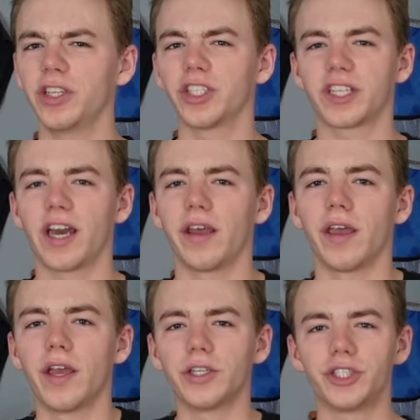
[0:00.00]
just kind
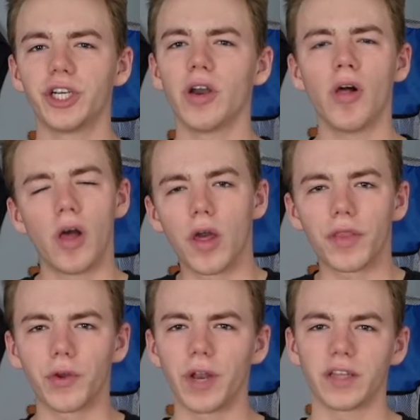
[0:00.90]
of chill,
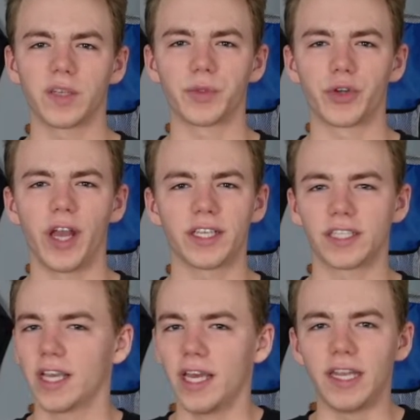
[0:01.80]
throw down some
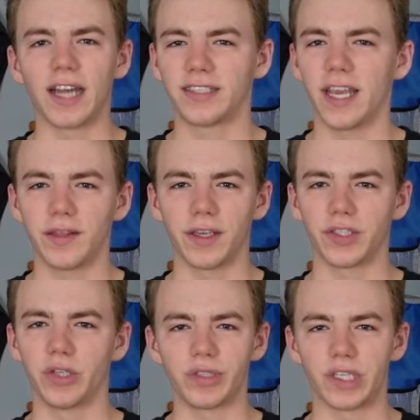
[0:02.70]
tricks, not take
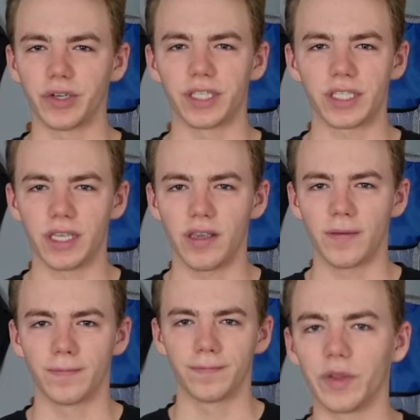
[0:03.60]
things too
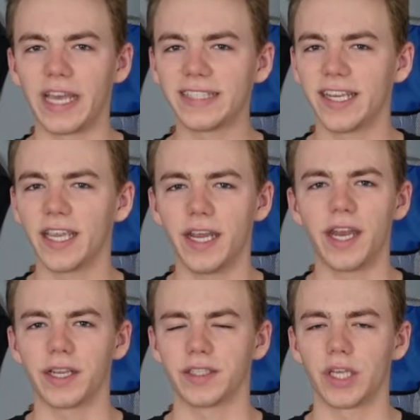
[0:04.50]
seriously. So with that taken
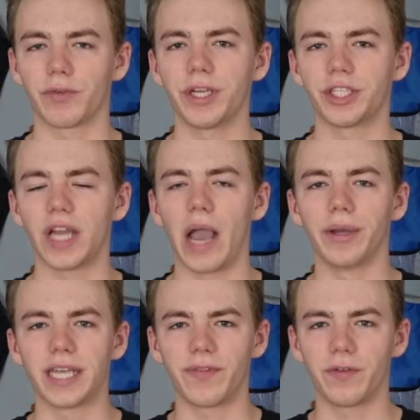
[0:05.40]
into consideration, I
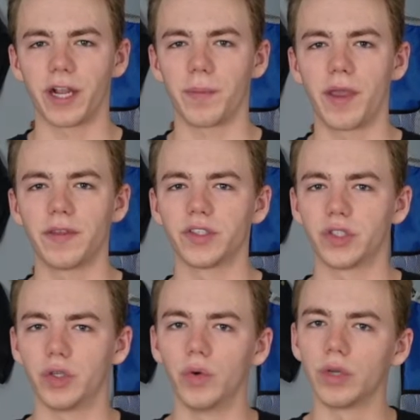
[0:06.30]
would definitely recommend this
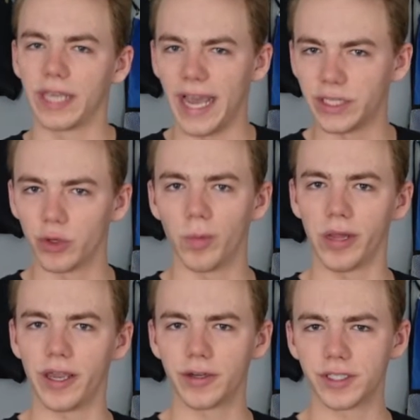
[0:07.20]
to casual
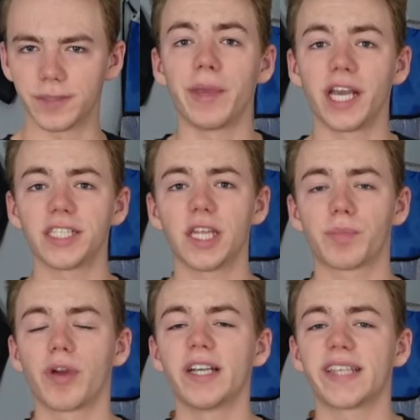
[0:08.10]
players. And because of the
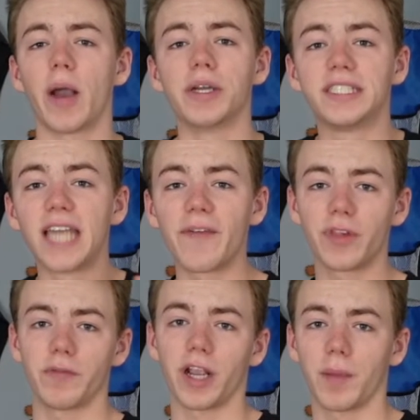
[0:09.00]
price, I would
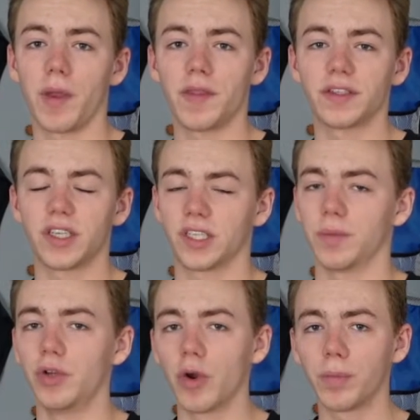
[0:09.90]
definitely recommend this to
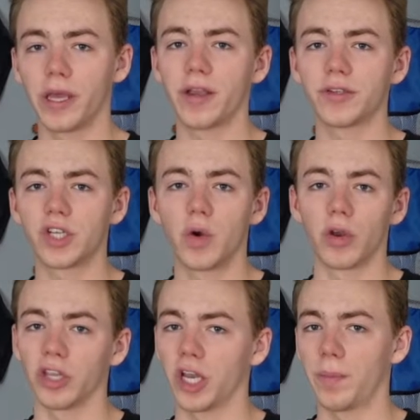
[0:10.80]
some newer players
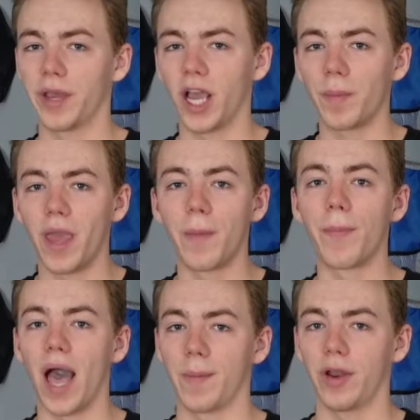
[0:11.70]
who are looking to pick up a
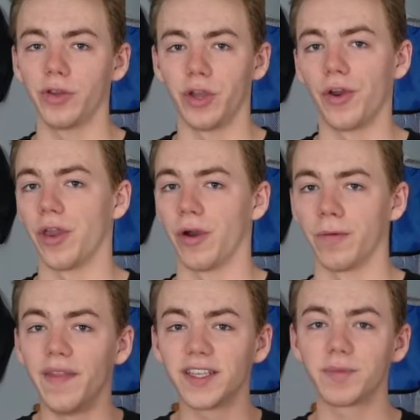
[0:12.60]
bimetal yo-yo.
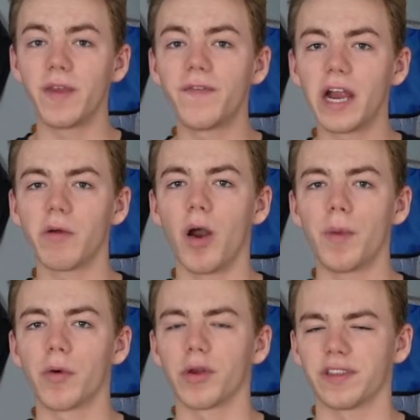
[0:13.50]
And this may very well
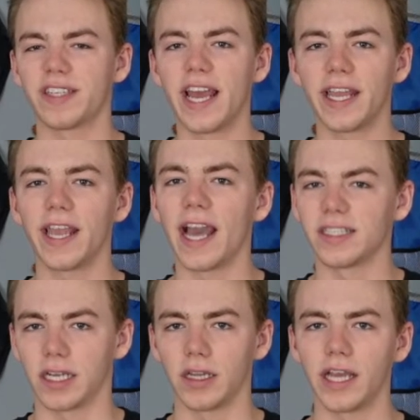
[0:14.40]
be worth snagging
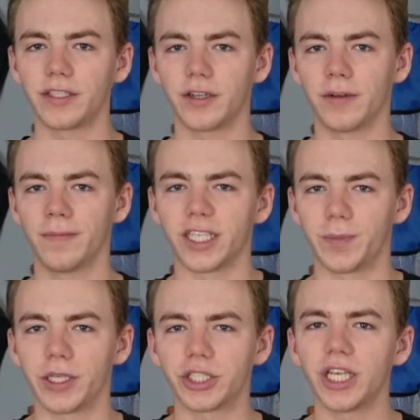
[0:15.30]
as a collector,
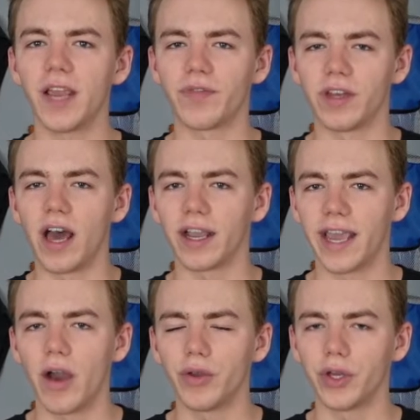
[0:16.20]
especially if the
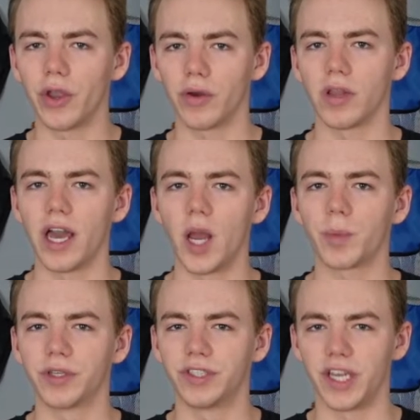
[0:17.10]
knockout yo-yo
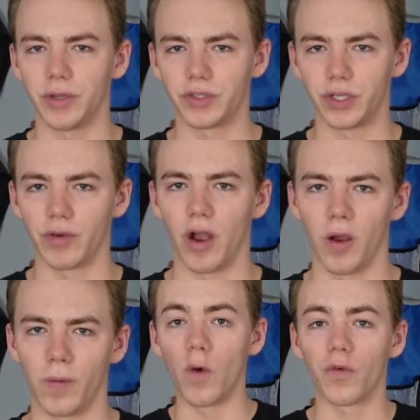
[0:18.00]
lineup continues to
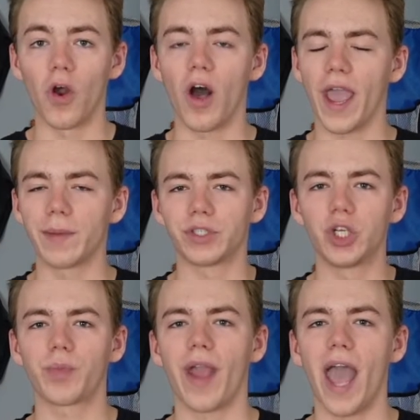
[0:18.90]
grow. Overall, I am
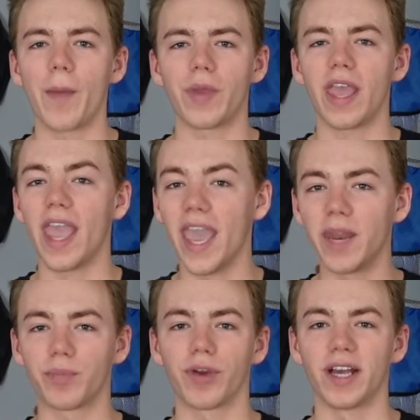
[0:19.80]
super happy and
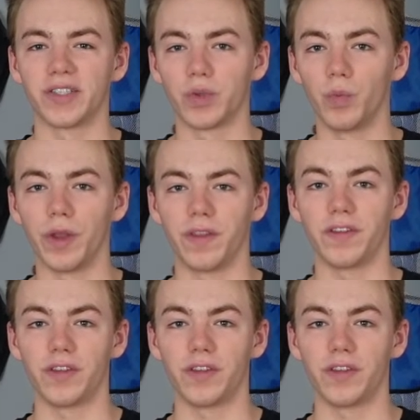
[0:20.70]
impressed with this